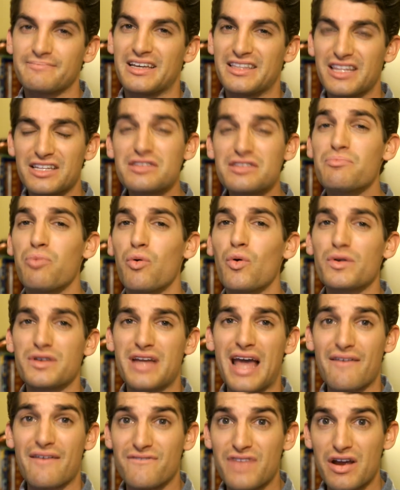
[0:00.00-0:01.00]
And it's important
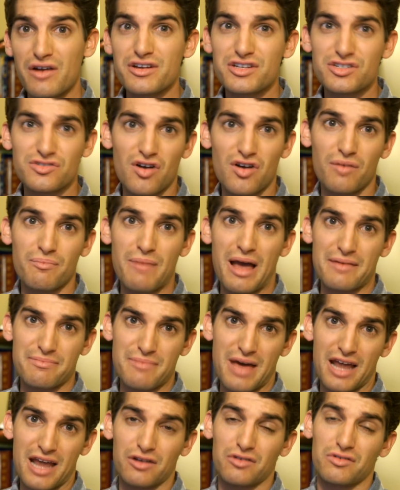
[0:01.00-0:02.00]
to have very strong
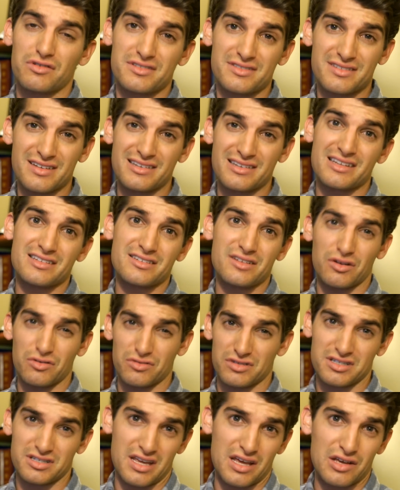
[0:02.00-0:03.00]
mathematical and
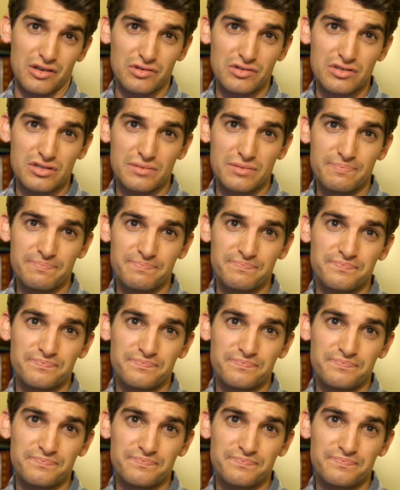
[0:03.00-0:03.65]
statistical skills.